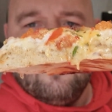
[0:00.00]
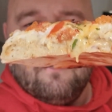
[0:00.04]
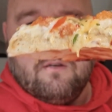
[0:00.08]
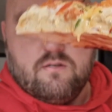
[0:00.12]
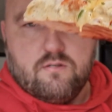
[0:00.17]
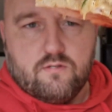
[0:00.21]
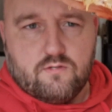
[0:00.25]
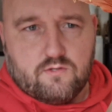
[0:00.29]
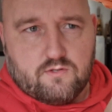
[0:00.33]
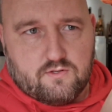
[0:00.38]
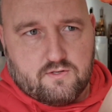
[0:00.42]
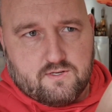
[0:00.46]

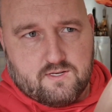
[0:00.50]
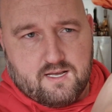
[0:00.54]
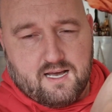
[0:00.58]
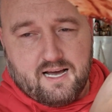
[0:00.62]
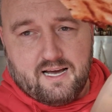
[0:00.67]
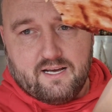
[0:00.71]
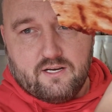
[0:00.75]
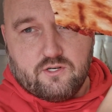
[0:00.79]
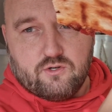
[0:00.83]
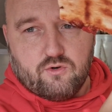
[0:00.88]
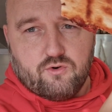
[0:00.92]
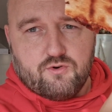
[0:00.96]
It's
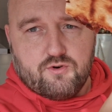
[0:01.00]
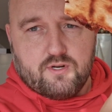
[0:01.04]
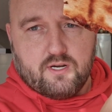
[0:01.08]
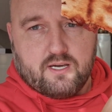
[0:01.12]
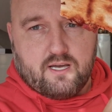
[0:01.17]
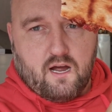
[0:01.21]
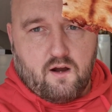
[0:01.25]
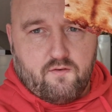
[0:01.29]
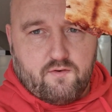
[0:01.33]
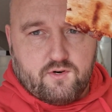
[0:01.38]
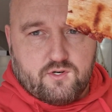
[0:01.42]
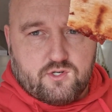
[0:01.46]
nice
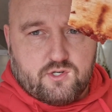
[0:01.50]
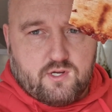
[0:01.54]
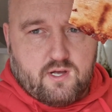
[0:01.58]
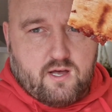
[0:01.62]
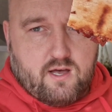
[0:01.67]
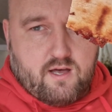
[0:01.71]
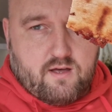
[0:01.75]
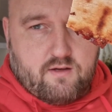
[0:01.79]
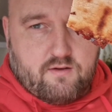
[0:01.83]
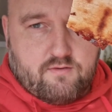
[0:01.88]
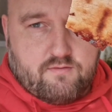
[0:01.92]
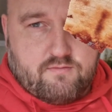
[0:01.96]
undercarriage
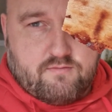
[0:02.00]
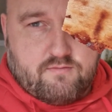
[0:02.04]
there.